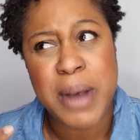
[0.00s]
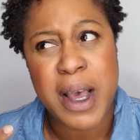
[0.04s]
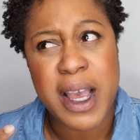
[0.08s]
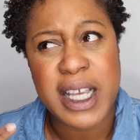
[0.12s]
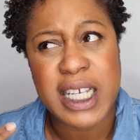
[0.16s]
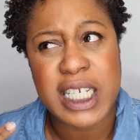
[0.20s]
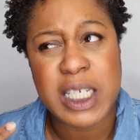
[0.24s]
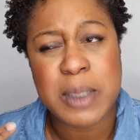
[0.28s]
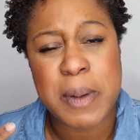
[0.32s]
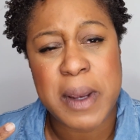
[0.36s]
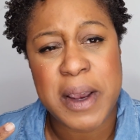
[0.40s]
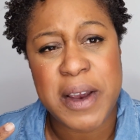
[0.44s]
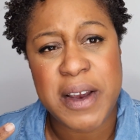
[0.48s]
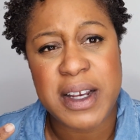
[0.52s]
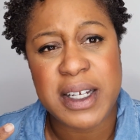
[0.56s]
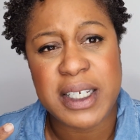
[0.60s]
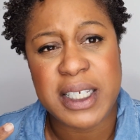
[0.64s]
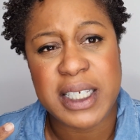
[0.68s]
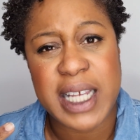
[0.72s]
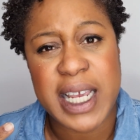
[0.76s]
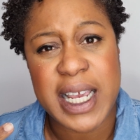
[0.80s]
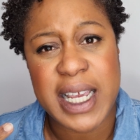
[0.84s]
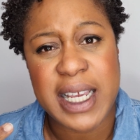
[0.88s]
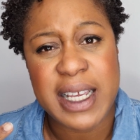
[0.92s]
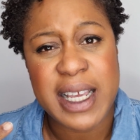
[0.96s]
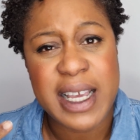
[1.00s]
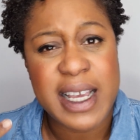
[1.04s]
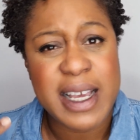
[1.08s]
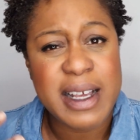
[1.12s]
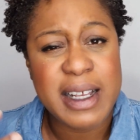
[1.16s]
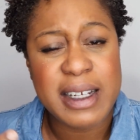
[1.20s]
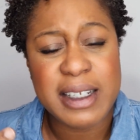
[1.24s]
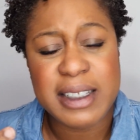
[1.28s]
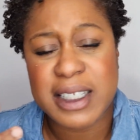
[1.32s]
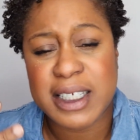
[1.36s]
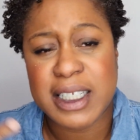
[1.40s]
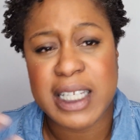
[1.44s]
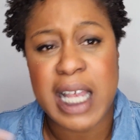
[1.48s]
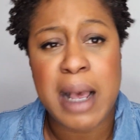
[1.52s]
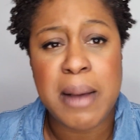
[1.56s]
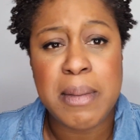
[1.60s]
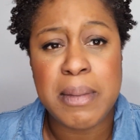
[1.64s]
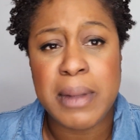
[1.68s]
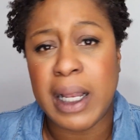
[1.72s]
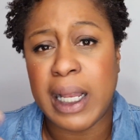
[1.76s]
I experiencing some